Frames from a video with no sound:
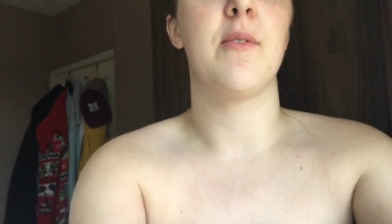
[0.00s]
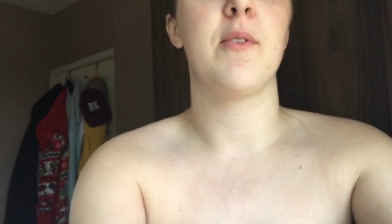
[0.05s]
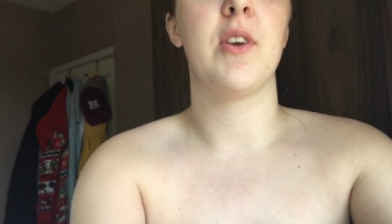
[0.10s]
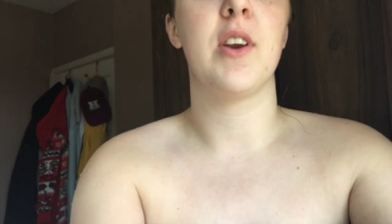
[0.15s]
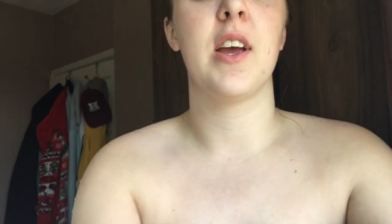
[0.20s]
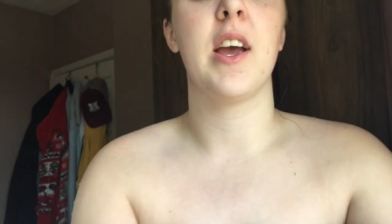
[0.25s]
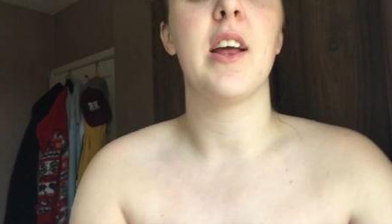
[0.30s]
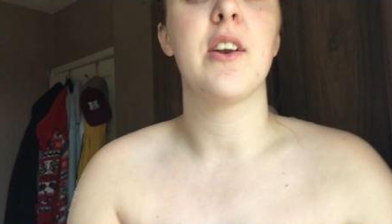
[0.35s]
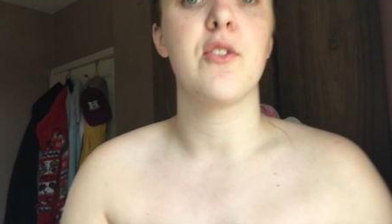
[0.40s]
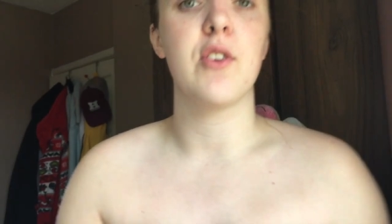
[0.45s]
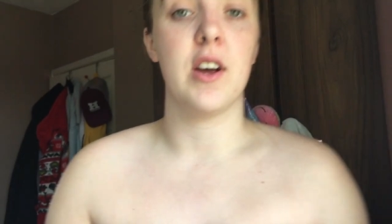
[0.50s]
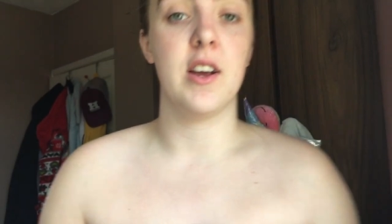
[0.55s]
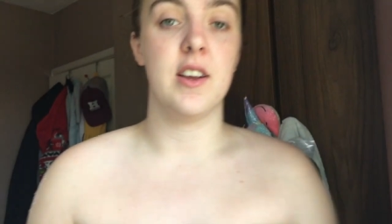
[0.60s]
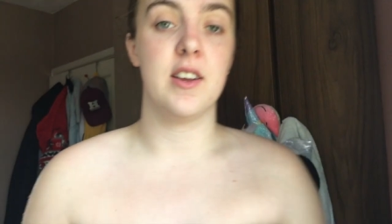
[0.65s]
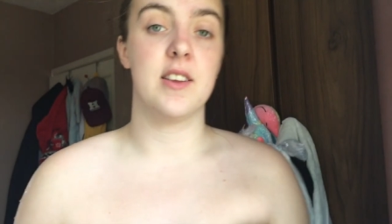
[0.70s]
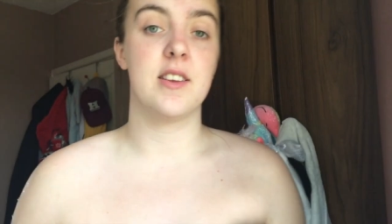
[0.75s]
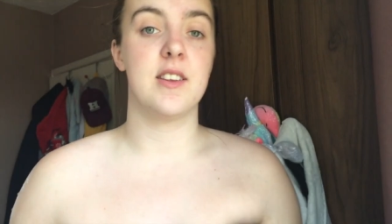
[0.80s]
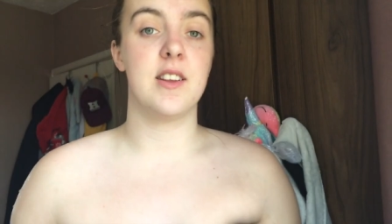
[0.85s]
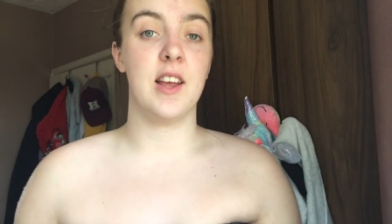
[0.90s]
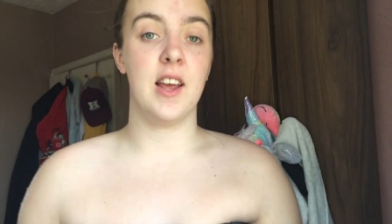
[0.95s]
going to get
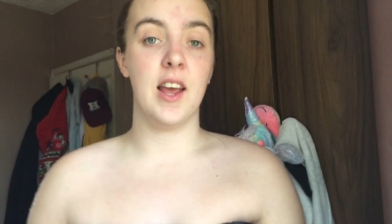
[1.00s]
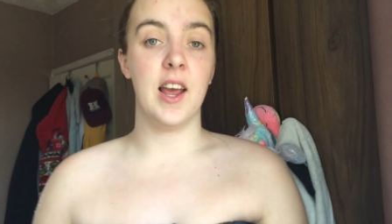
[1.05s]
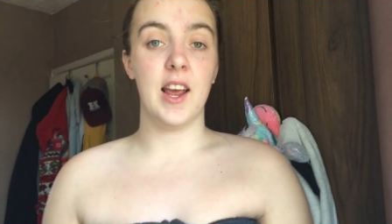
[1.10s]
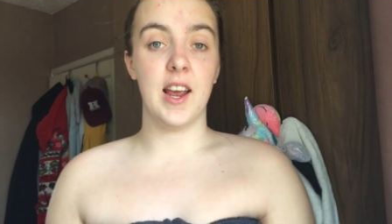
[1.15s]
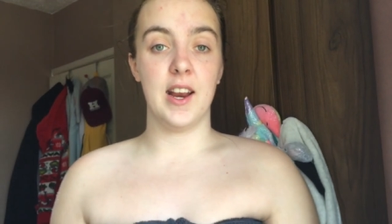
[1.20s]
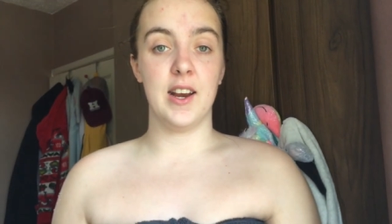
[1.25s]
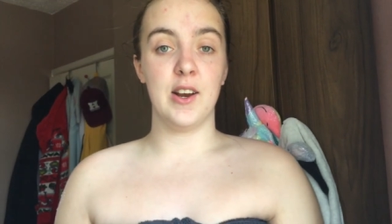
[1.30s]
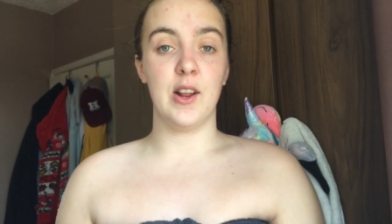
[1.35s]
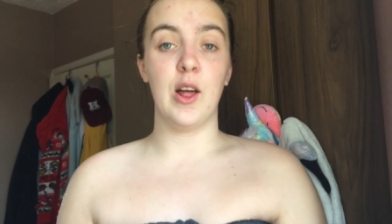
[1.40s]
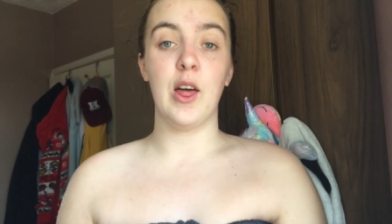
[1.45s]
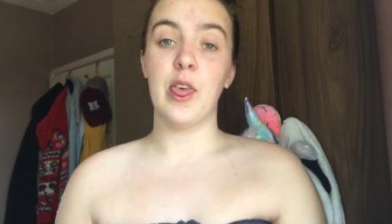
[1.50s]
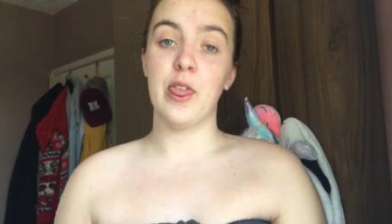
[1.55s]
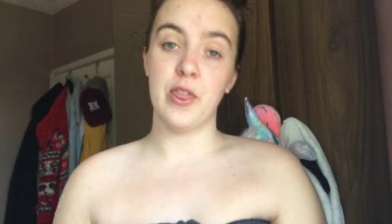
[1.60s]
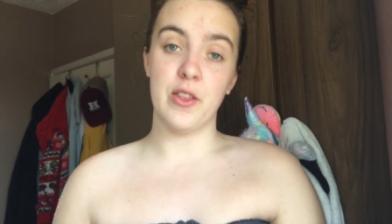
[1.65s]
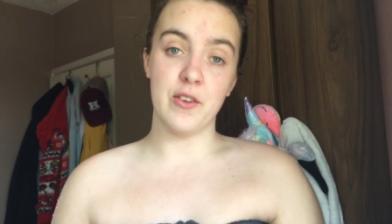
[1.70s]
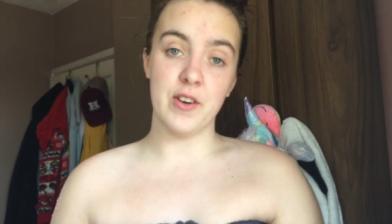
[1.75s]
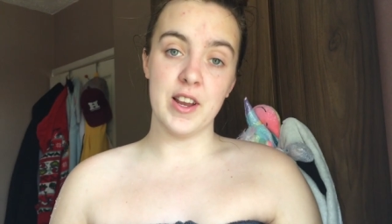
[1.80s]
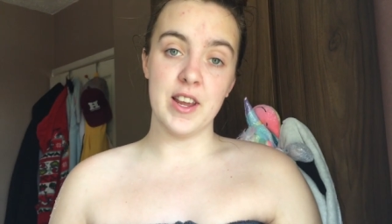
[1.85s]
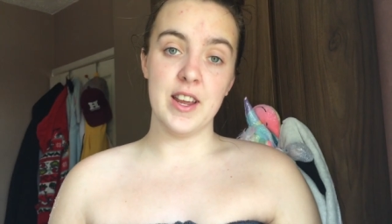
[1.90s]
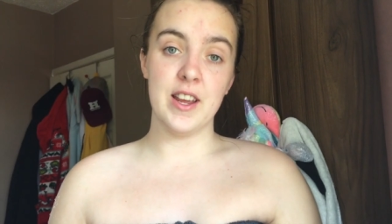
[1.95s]
dressed in
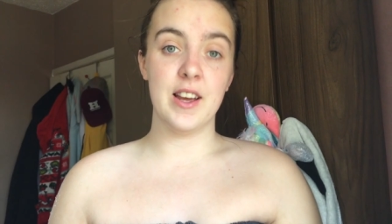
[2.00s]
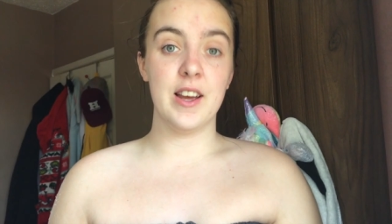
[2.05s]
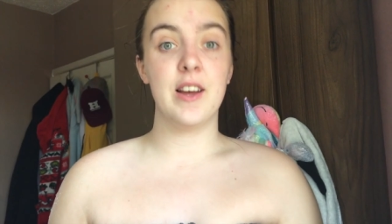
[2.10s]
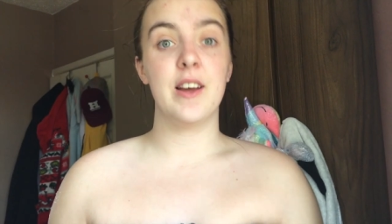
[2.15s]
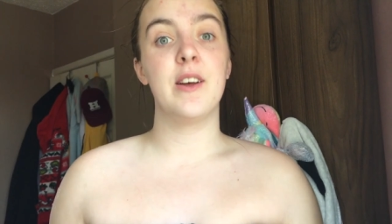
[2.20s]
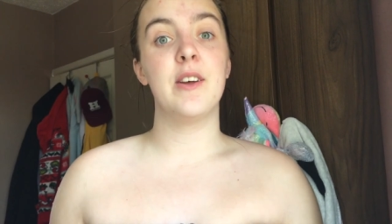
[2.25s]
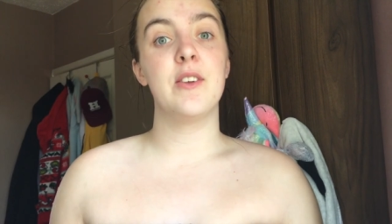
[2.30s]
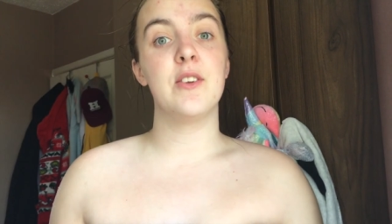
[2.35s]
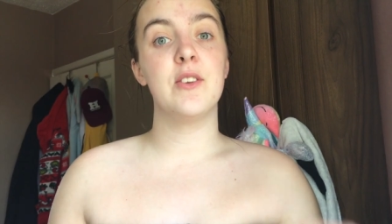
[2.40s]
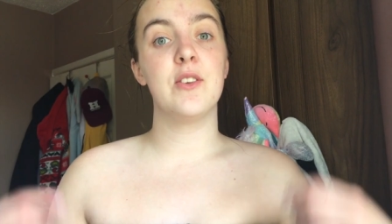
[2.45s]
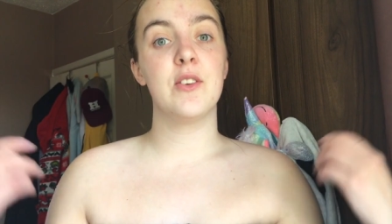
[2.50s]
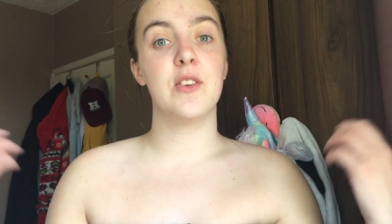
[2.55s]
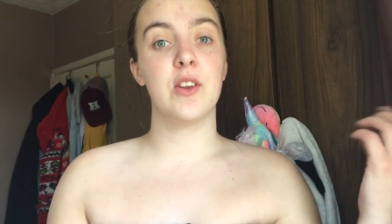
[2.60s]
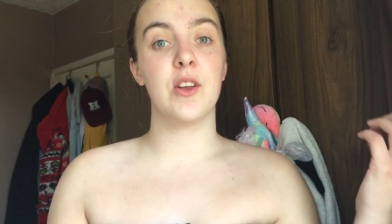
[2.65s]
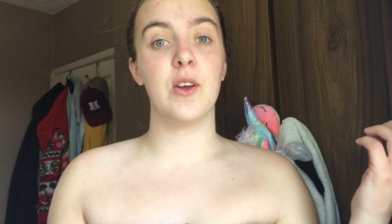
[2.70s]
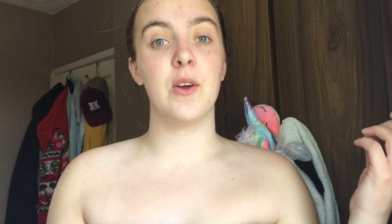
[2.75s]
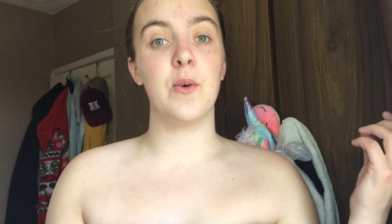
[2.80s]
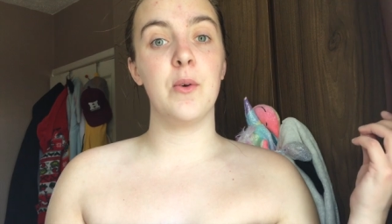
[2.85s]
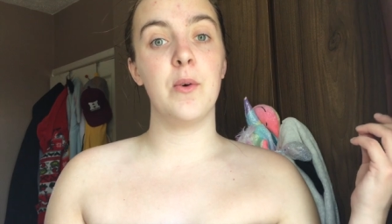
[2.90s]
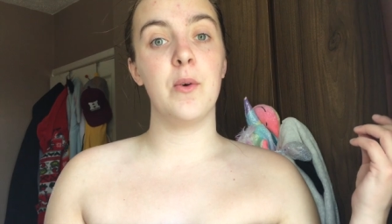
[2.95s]
three,
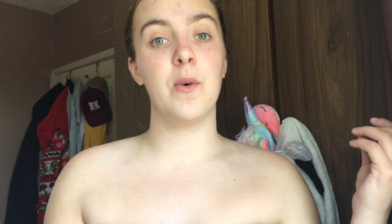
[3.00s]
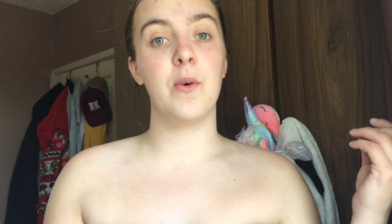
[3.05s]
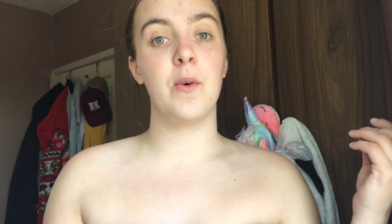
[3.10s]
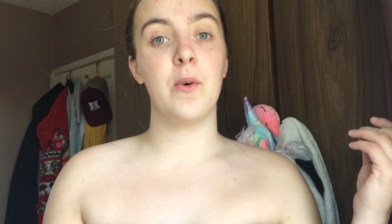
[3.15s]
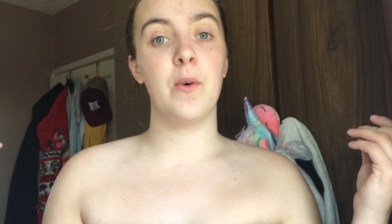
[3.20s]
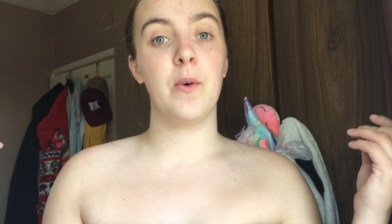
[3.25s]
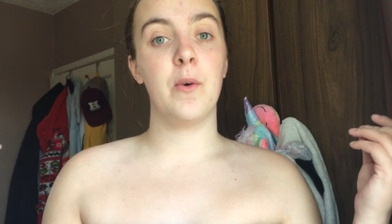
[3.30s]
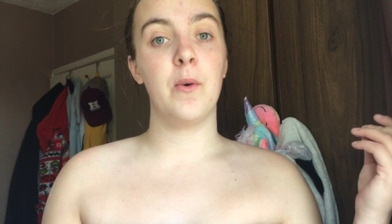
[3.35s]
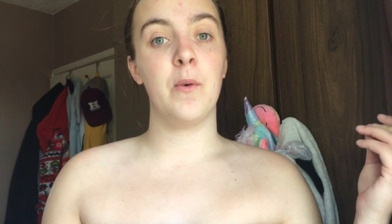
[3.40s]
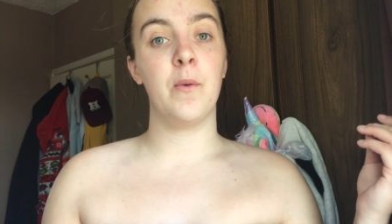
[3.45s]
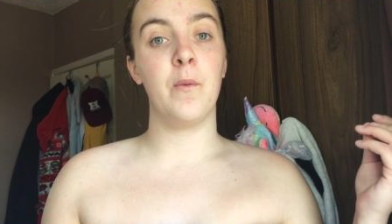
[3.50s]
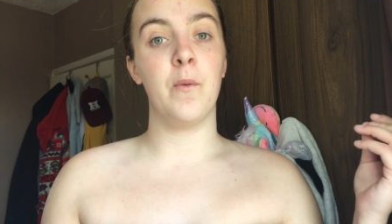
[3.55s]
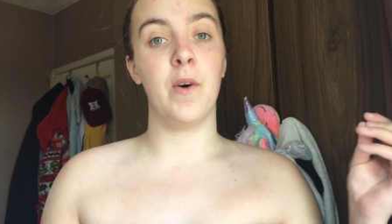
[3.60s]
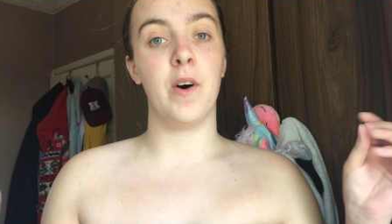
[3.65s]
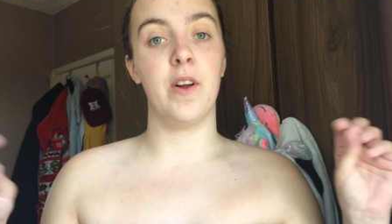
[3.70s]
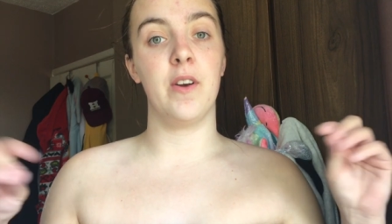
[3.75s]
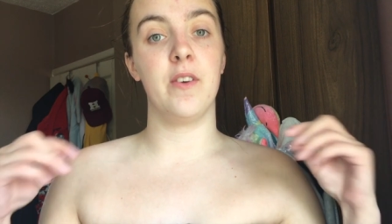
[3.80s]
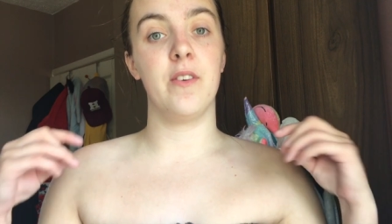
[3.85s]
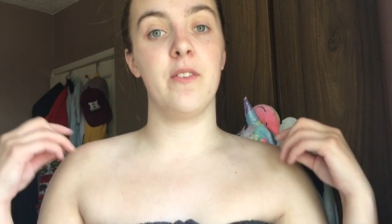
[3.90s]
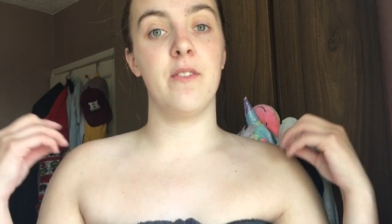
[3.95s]
two,
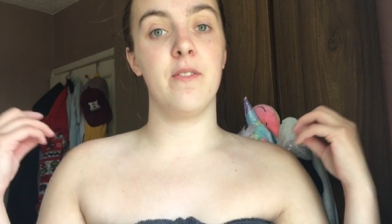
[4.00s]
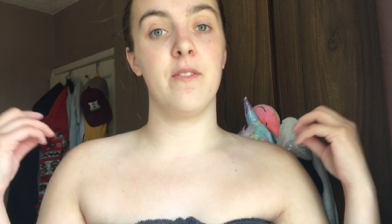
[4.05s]
one.